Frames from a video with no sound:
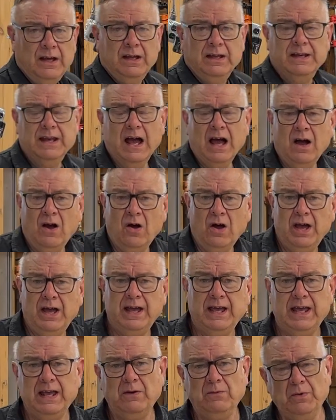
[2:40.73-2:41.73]
Now,
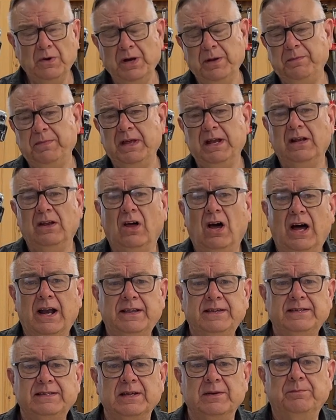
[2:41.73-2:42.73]
it would have been a lot
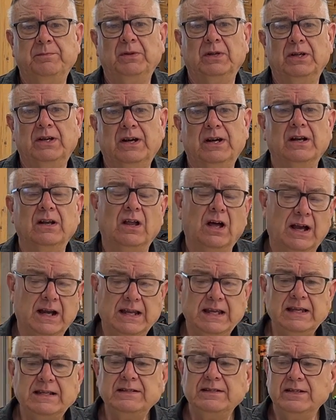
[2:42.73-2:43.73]
simpler and a lot
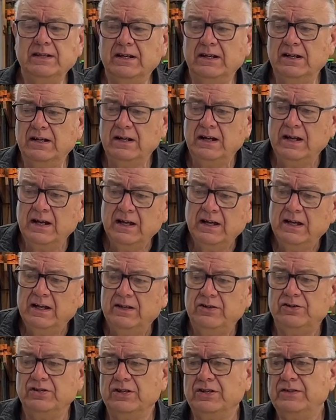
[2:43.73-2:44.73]
easier
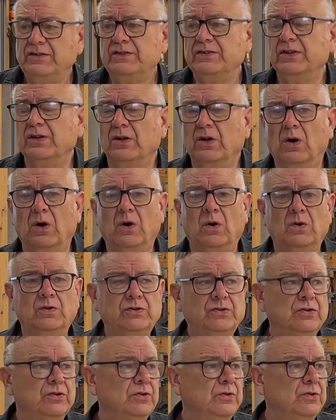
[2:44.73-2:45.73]
just to go
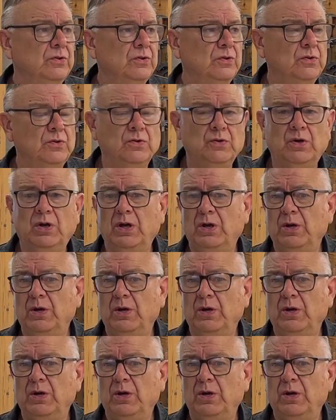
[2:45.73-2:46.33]
to